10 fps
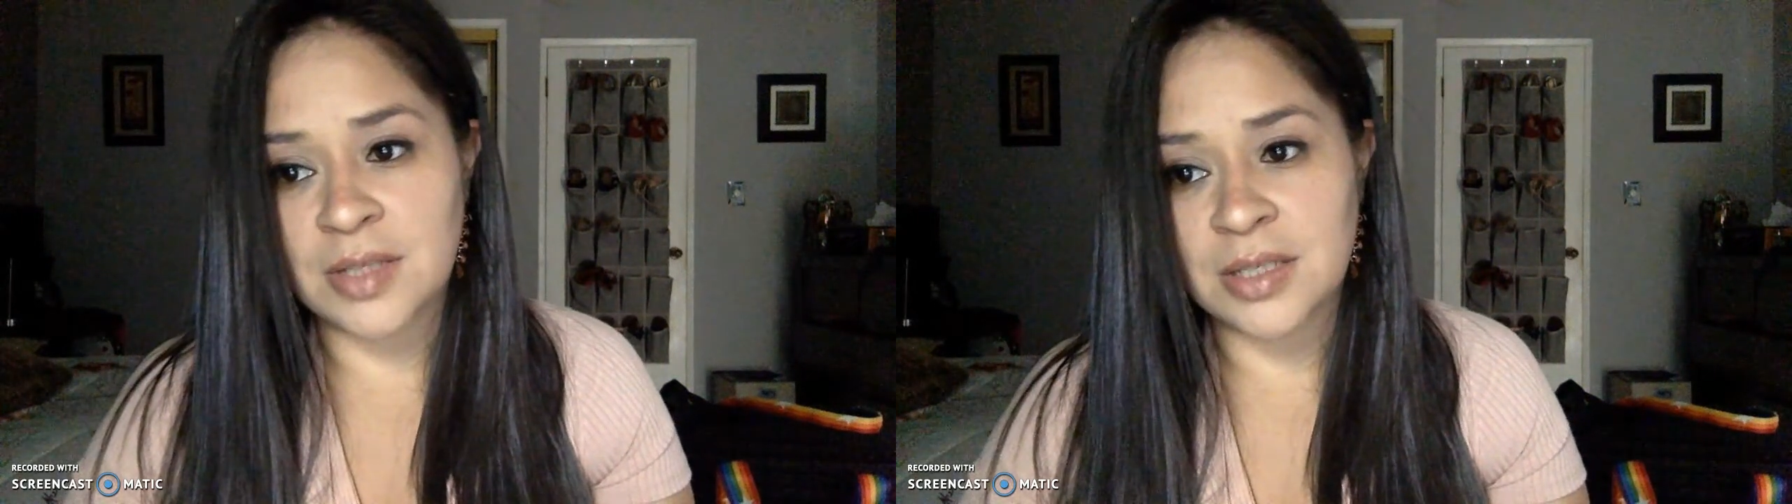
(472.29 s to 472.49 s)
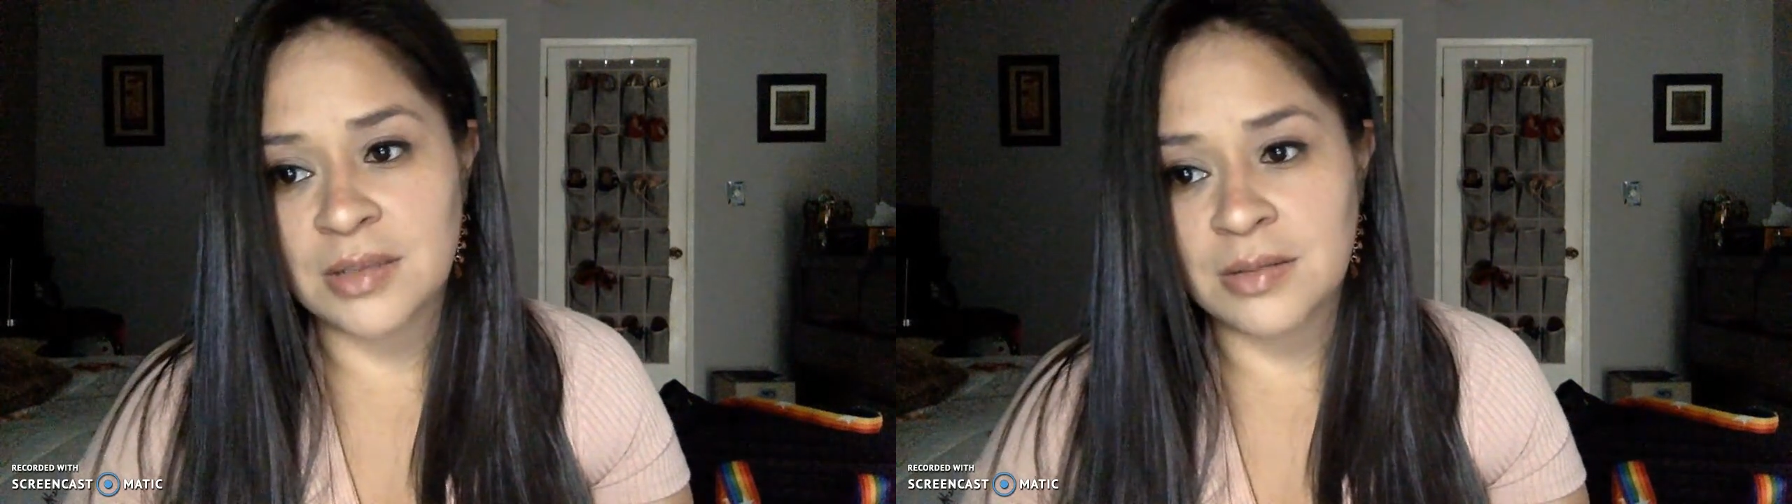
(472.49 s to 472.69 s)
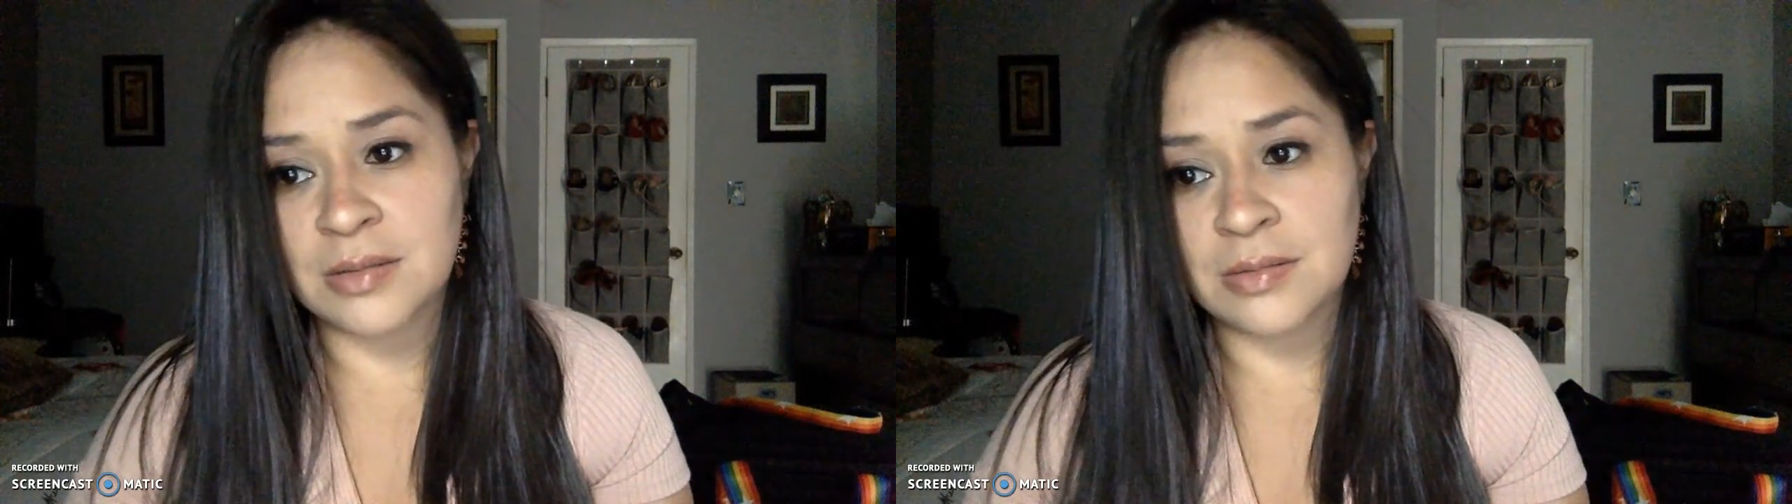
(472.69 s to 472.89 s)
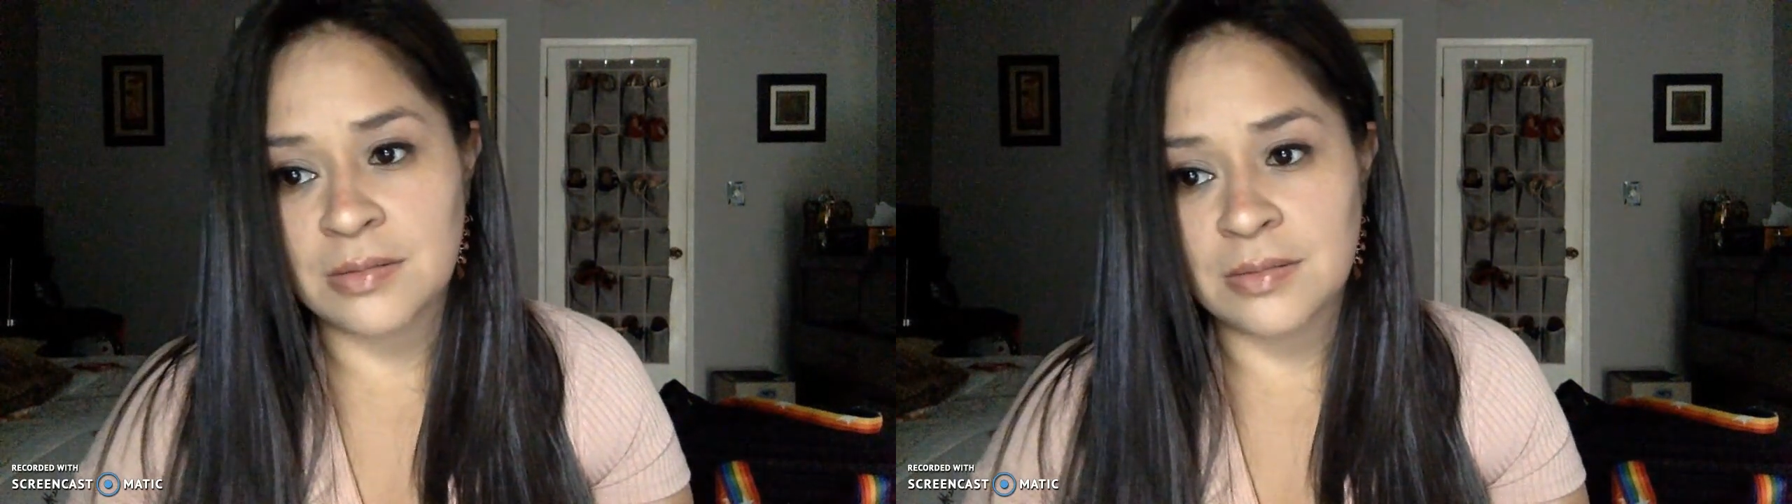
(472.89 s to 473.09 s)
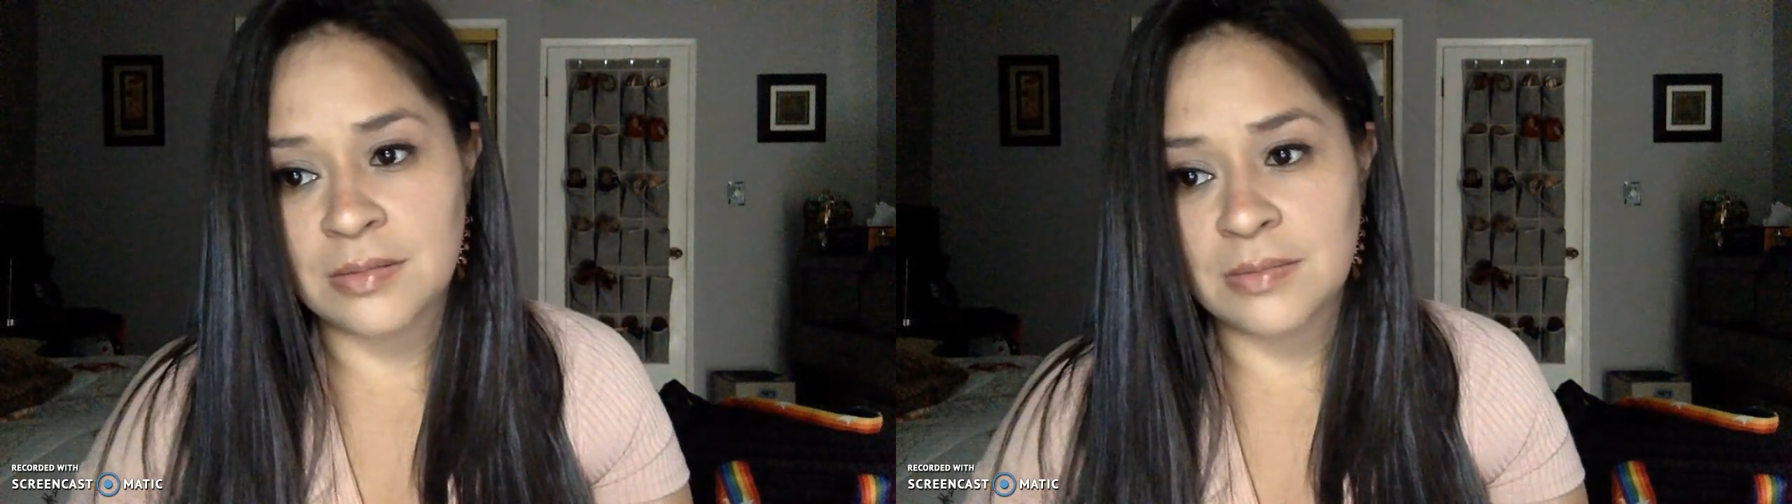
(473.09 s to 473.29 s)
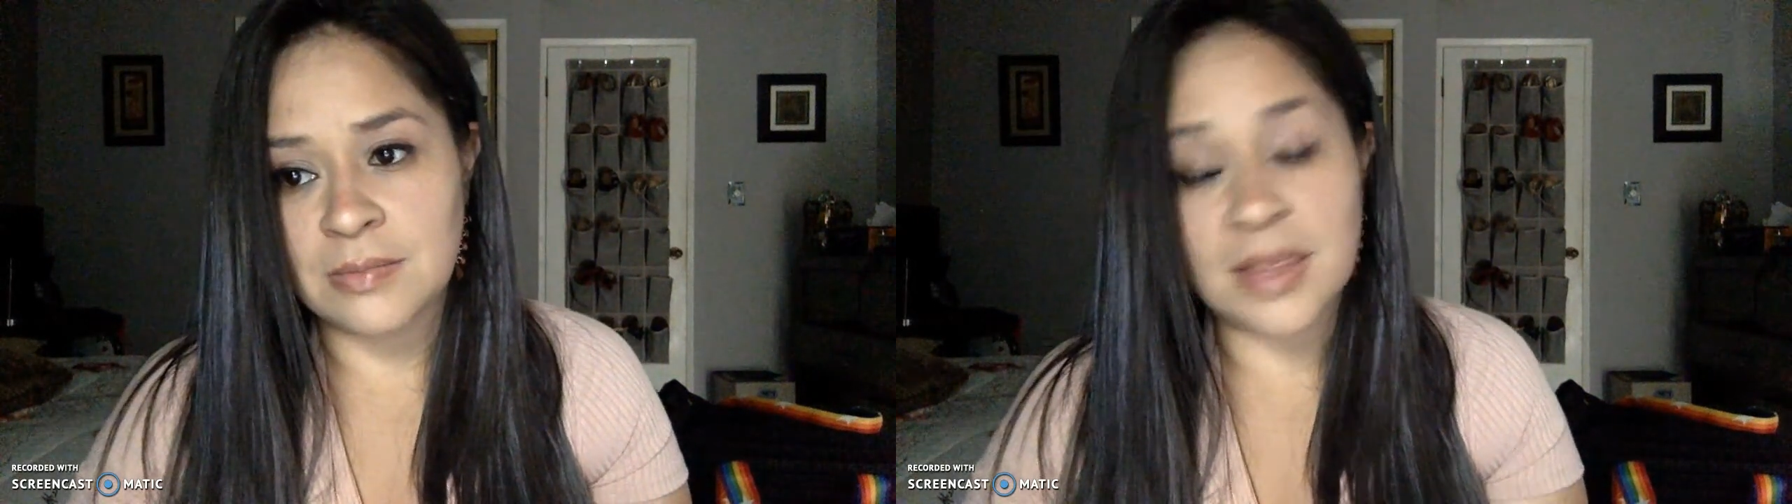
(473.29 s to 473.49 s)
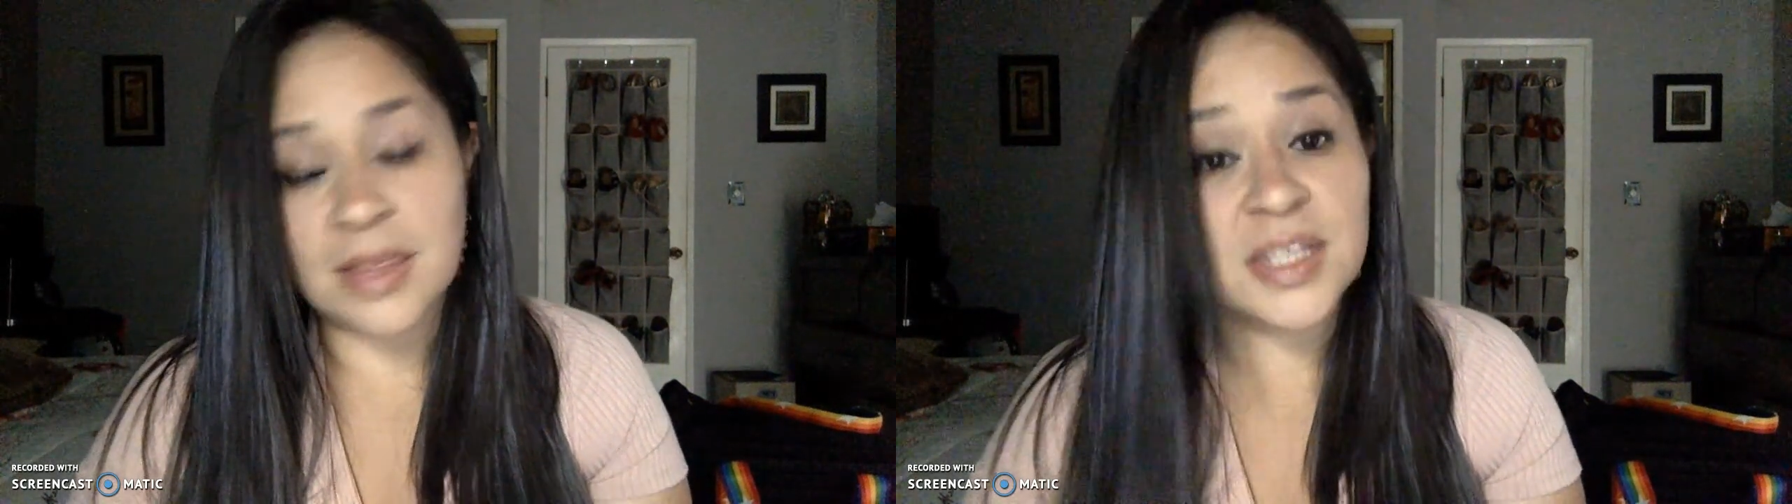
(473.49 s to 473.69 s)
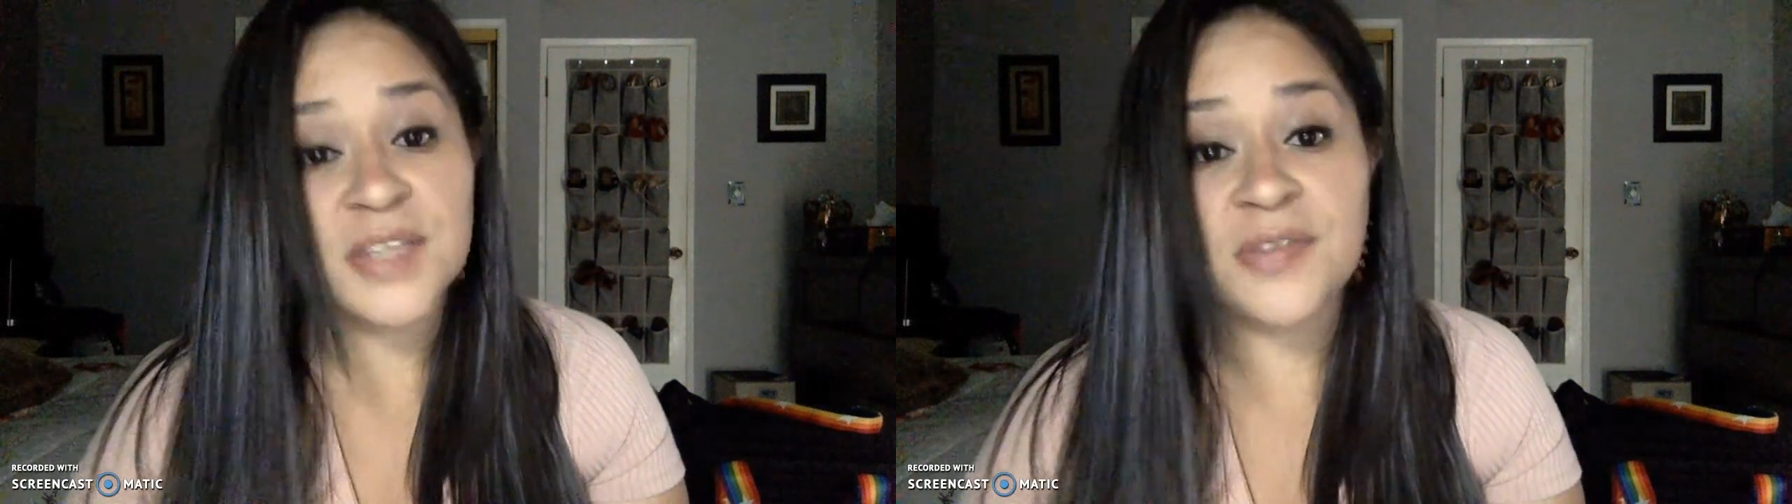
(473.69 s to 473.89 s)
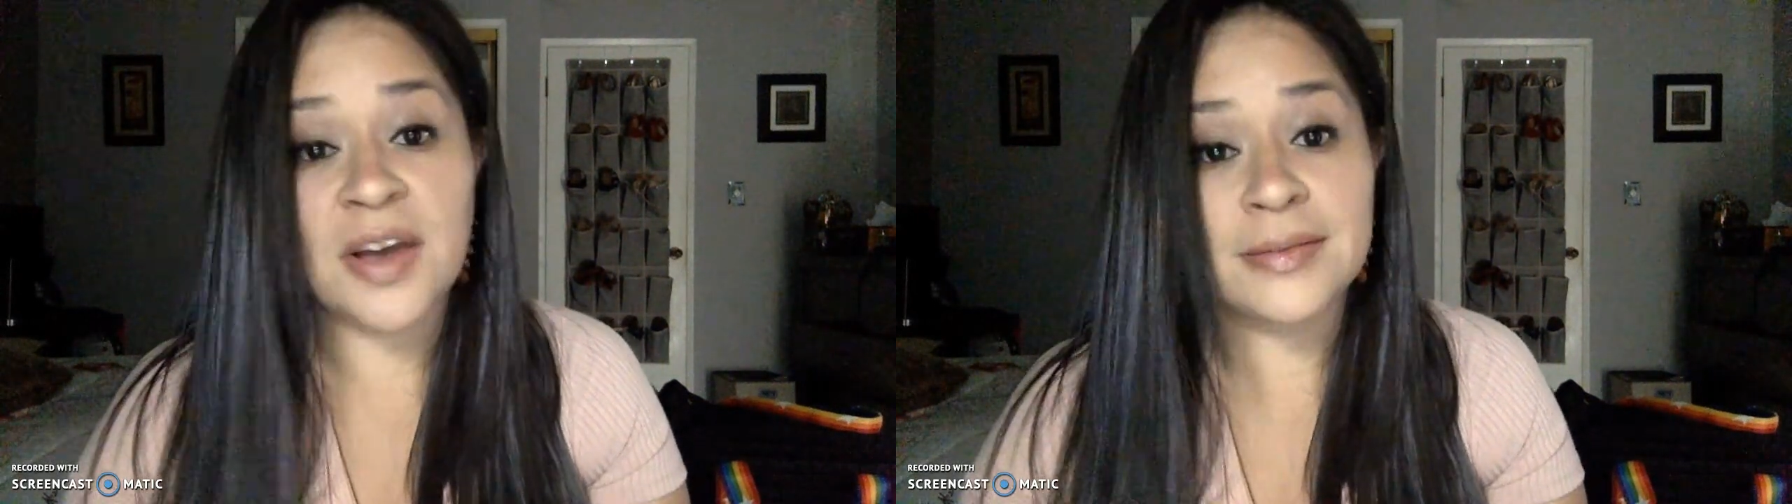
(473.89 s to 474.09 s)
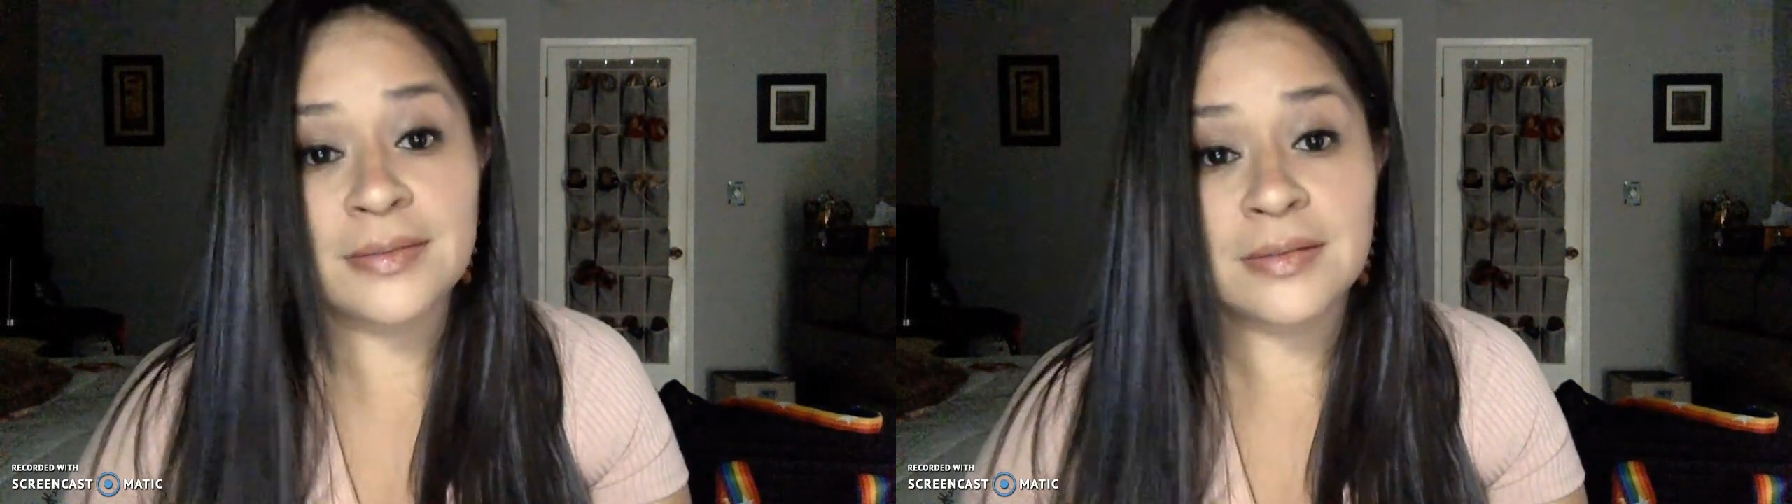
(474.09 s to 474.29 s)
to make things
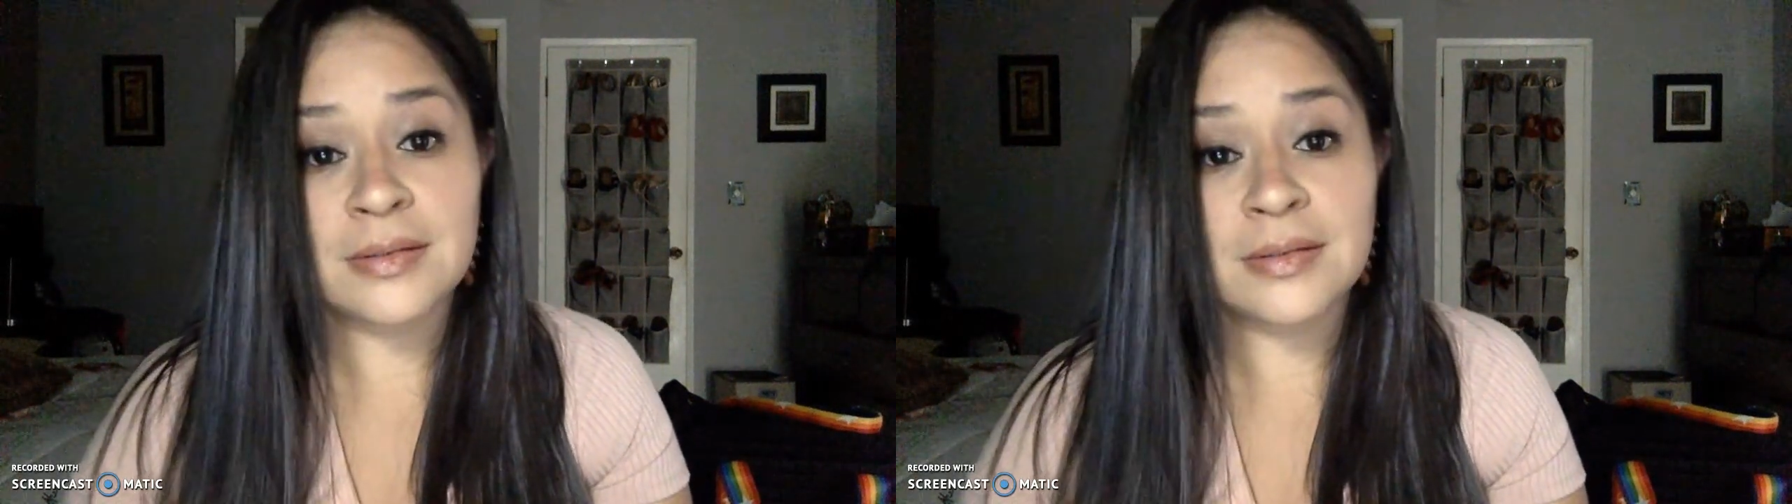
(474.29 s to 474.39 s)
fun.